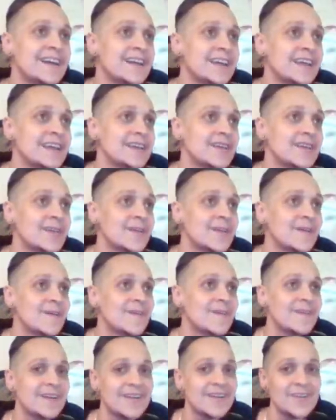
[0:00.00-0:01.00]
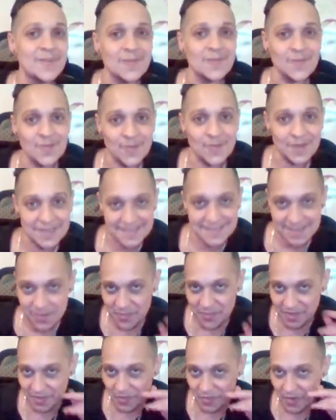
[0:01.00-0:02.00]
Hello. What's
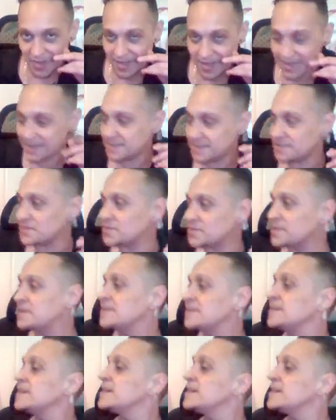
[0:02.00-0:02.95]
up, Libra? How you doing?